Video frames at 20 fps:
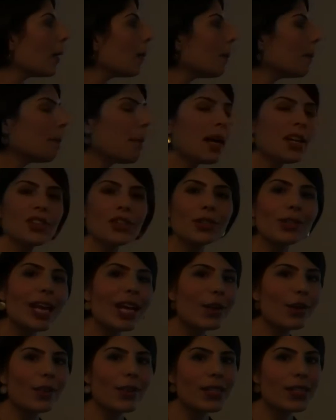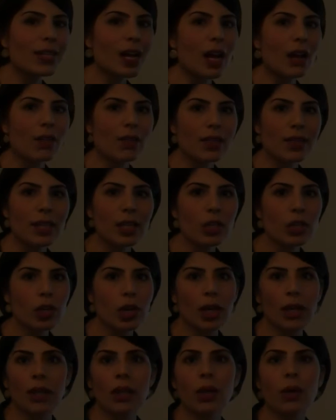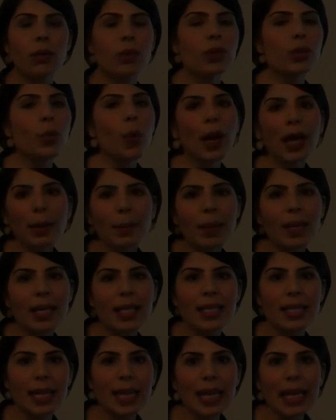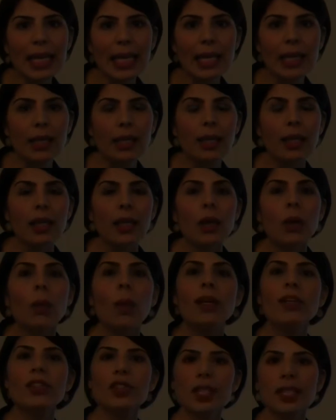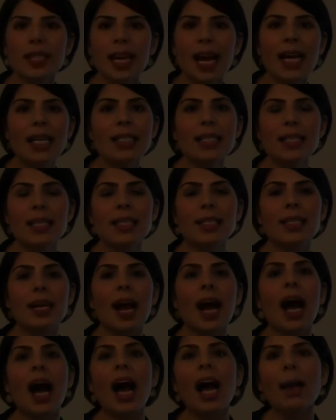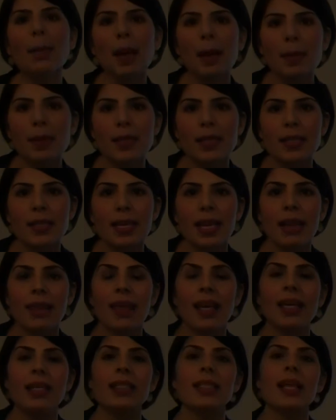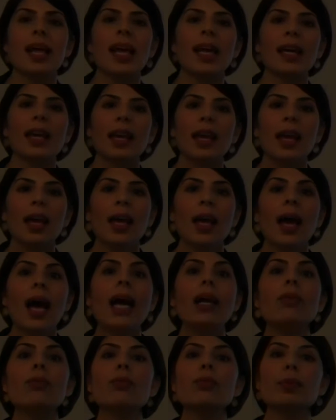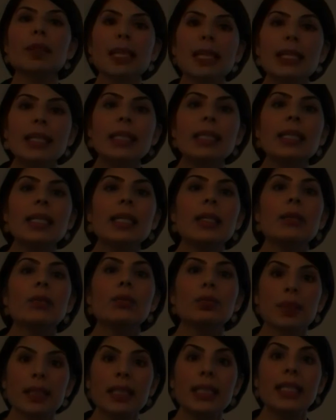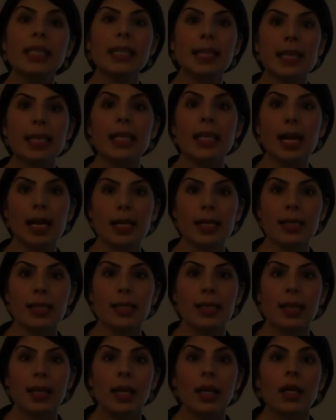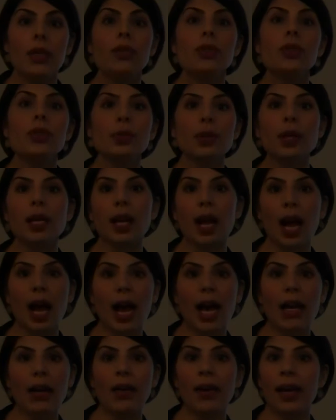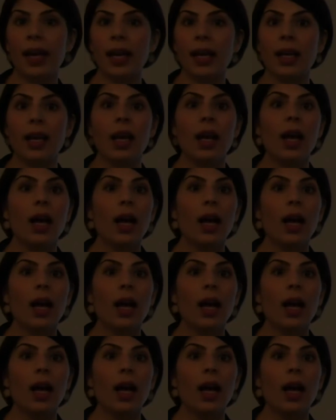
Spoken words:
much later in this conversation, 20 minutes in, when she's asked this, I'm able to say things like, I really need us to look at hiring